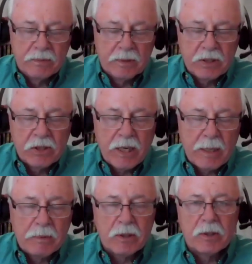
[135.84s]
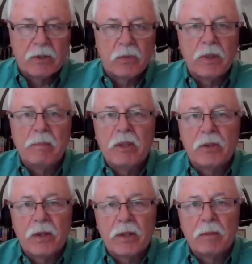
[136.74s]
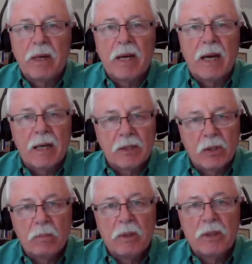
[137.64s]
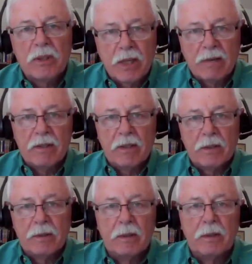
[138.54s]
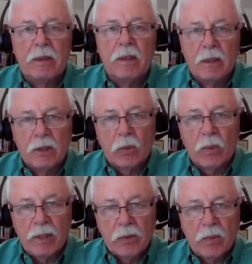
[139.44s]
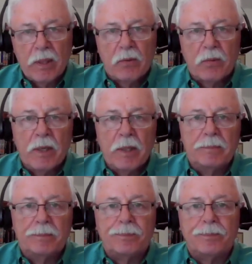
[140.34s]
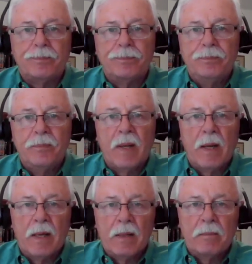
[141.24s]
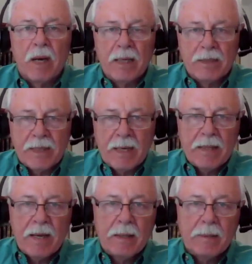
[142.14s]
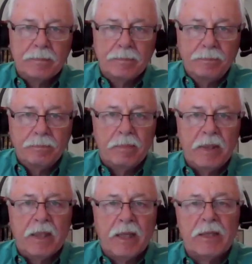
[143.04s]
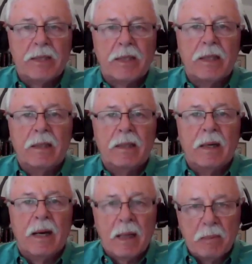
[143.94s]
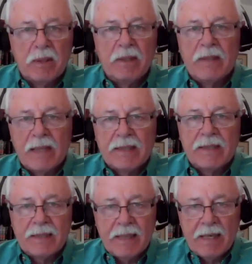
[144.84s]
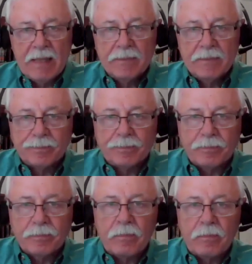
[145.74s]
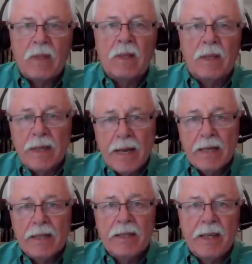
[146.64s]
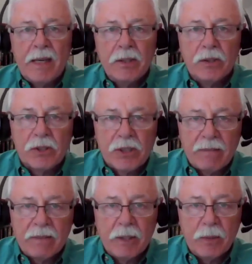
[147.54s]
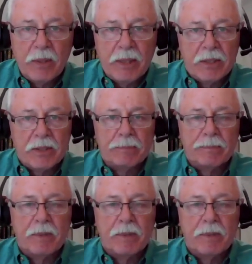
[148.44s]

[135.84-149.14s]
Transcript: this chapter has really been triggered by October seventh, twenty twenty-three. And I say that because I believe that's the date that ended Daniel's seventy weeks.